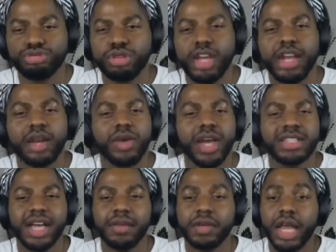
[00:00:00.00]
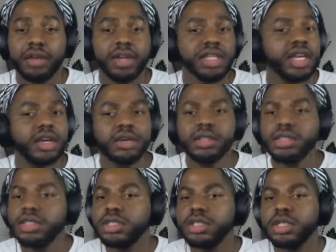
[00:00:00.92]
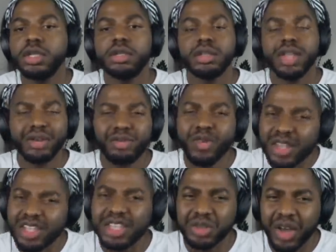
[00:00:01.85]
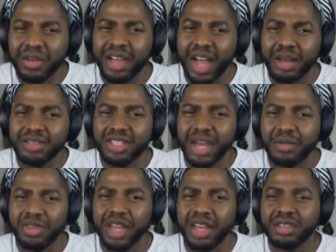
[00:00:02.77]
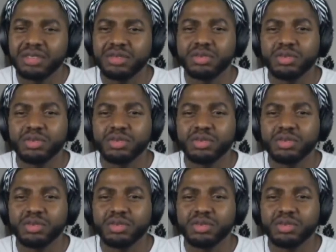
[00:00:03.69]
and I don't got time for that right now. Like, really, I don't have time for that.